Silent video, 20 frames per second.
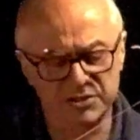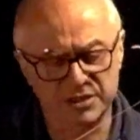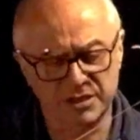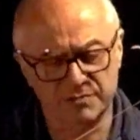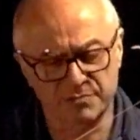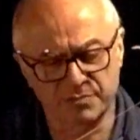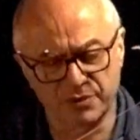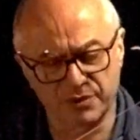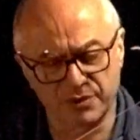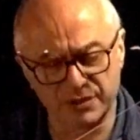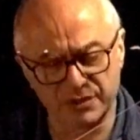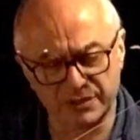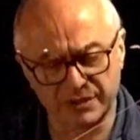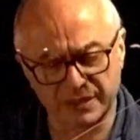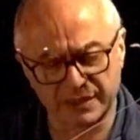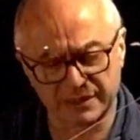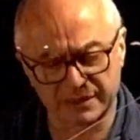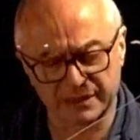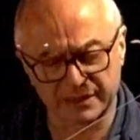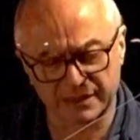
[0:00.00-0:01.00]
point,
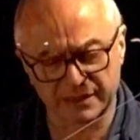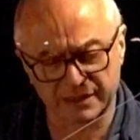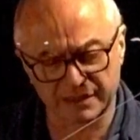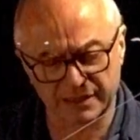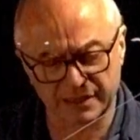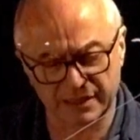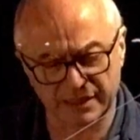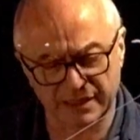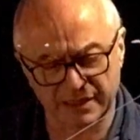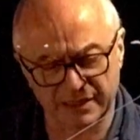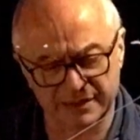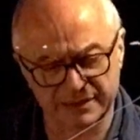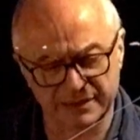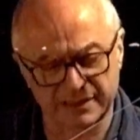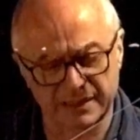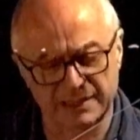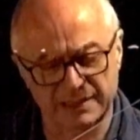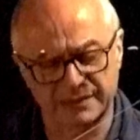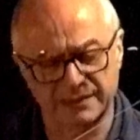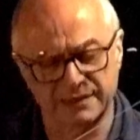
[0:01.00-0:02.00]
and
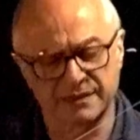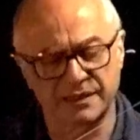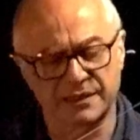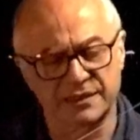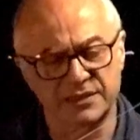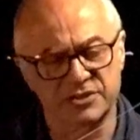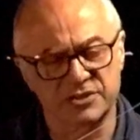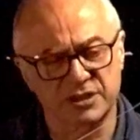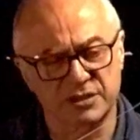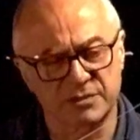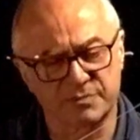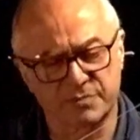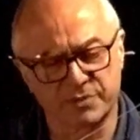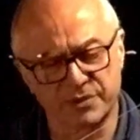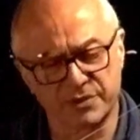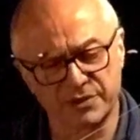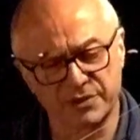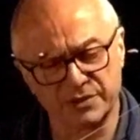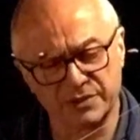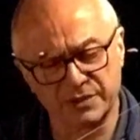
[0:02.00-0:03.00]
that is the initial
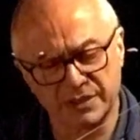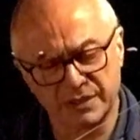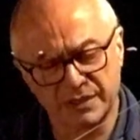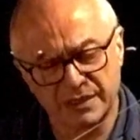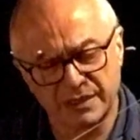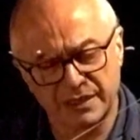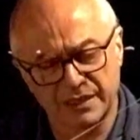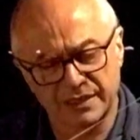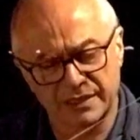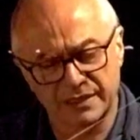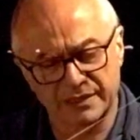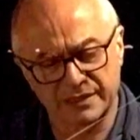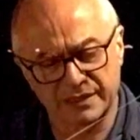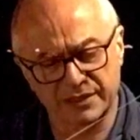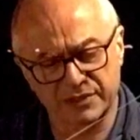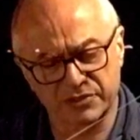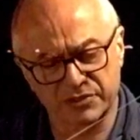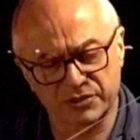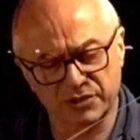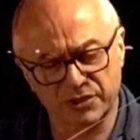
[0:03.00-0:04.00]
point. The
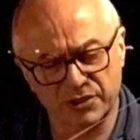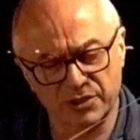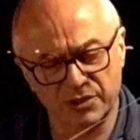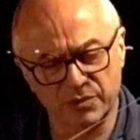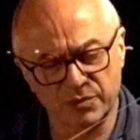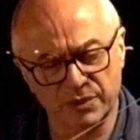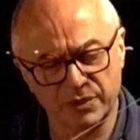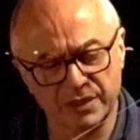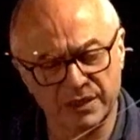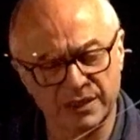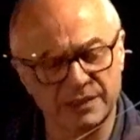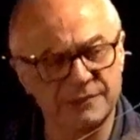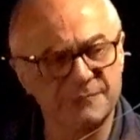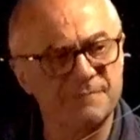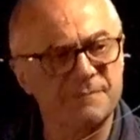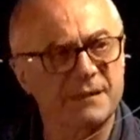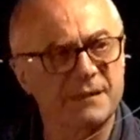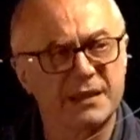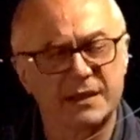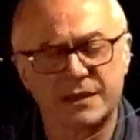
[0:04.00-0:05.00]
soil will,
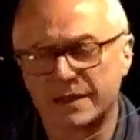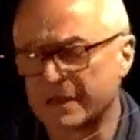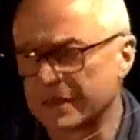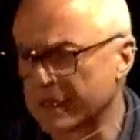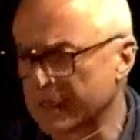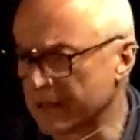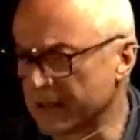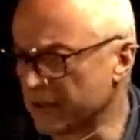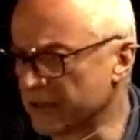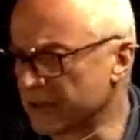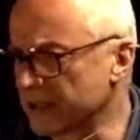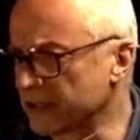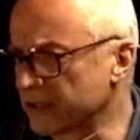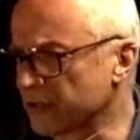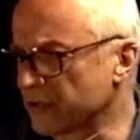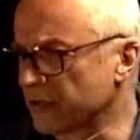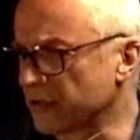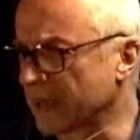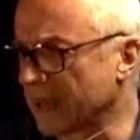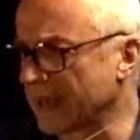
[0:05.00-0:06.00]
in order to
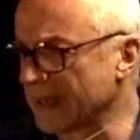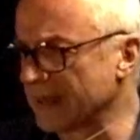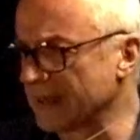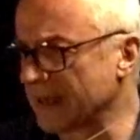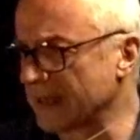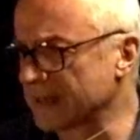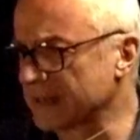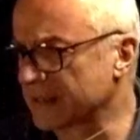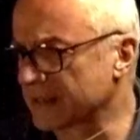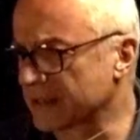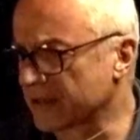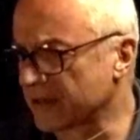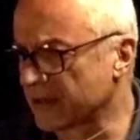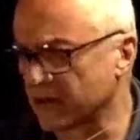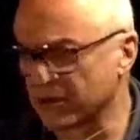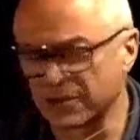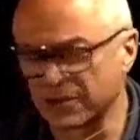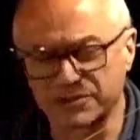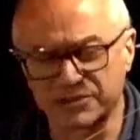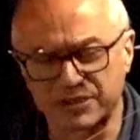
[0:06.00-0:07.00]
highlight the
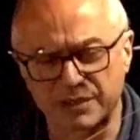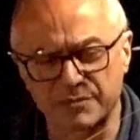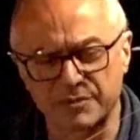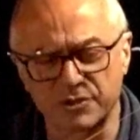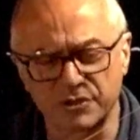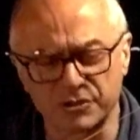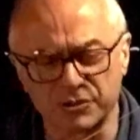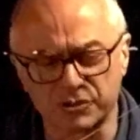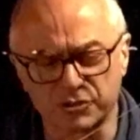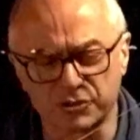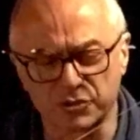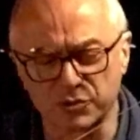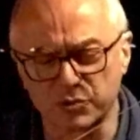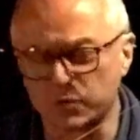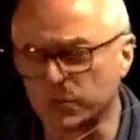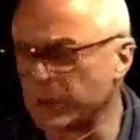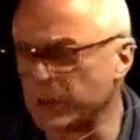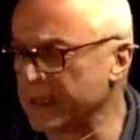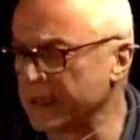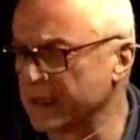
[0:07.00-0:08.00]
colors, I'm going to
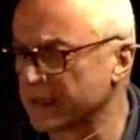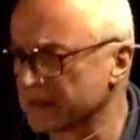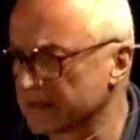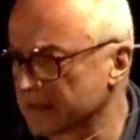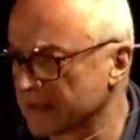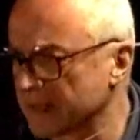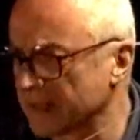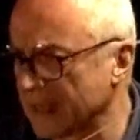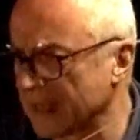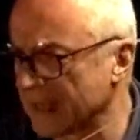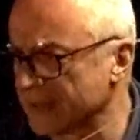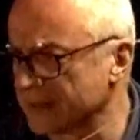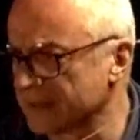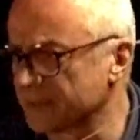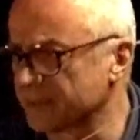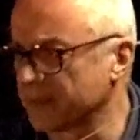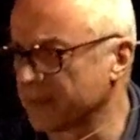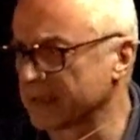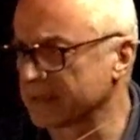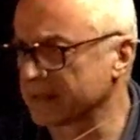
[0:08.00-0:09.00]
wiggle the lines,
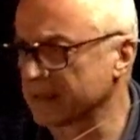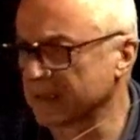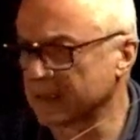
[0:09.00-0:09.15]
but